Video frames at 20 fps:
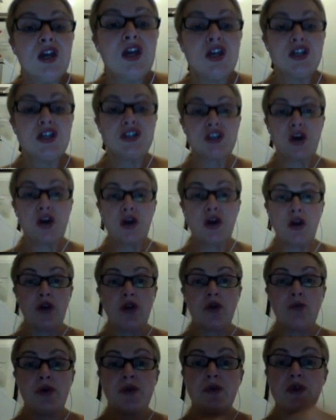So
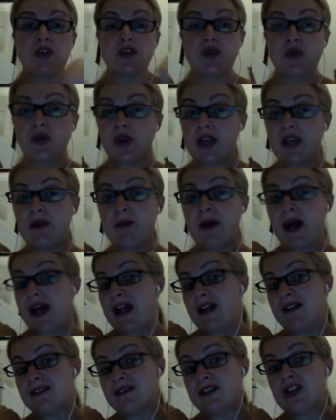when we're talking
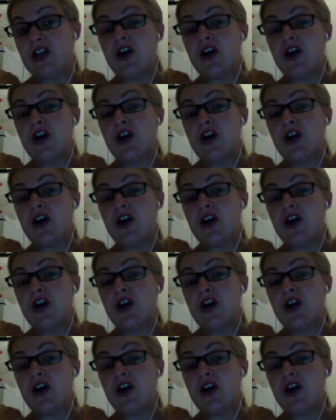about,